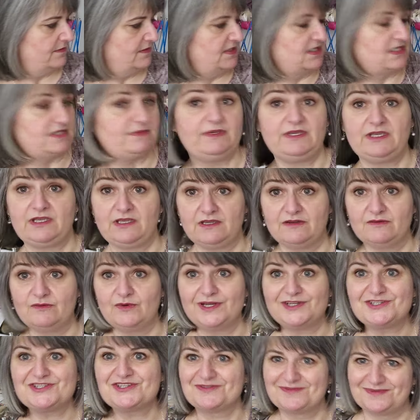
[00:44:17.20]
speaking of
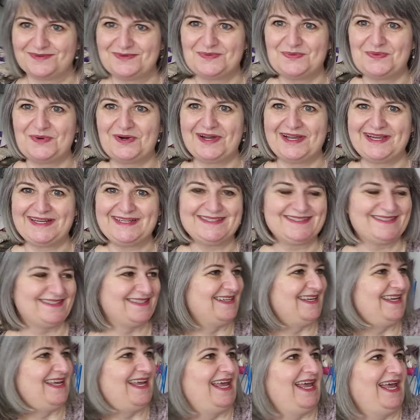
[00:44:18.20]
which, wine.
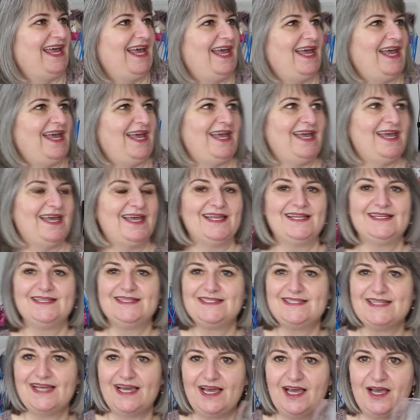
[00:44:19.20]

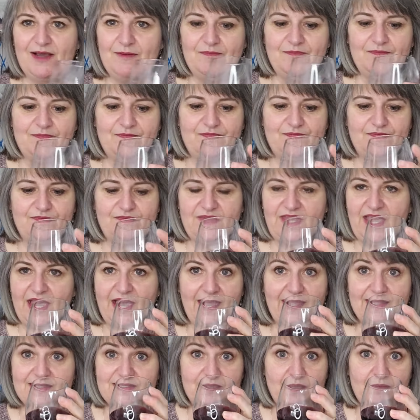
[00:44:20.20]
And um,
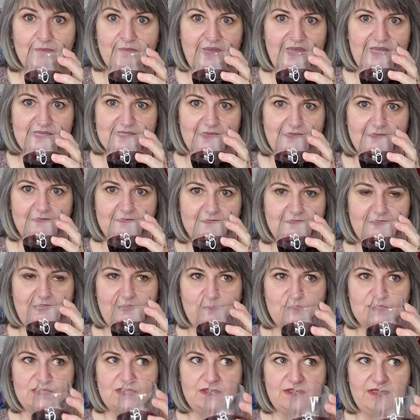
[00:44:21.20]
yeah, it's amazing.
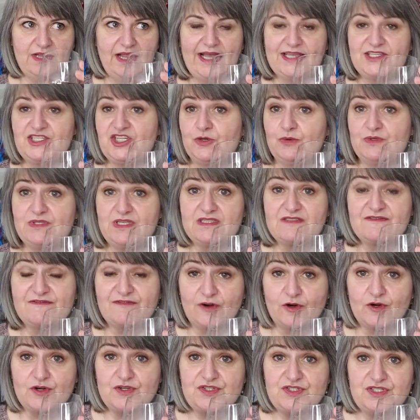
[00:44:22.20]
It was last year was its
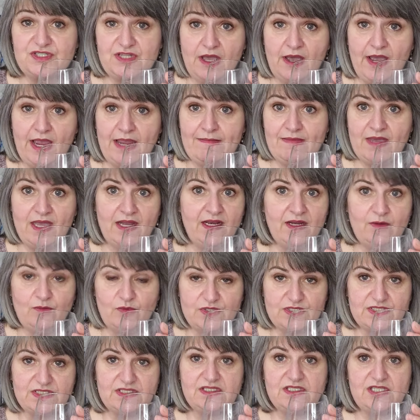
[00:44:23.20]
first time and it
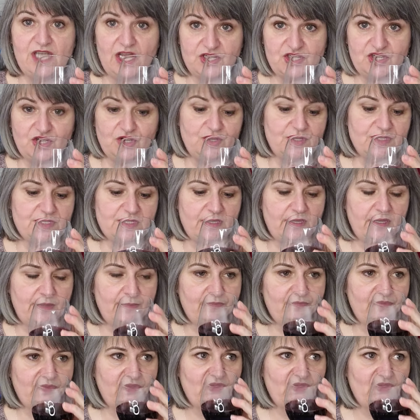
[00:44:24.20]
was such a good time.